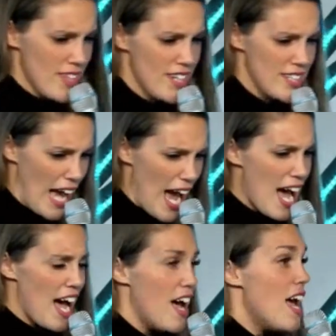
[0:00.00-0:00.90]

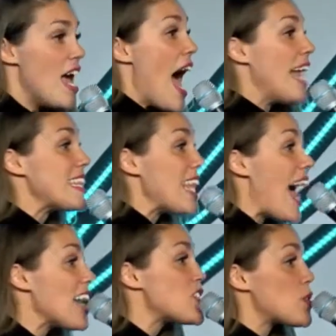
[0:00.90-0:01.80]
Yeah. And
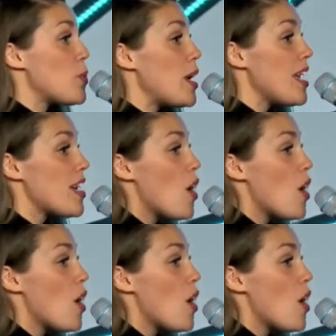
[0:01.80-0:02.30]
last week,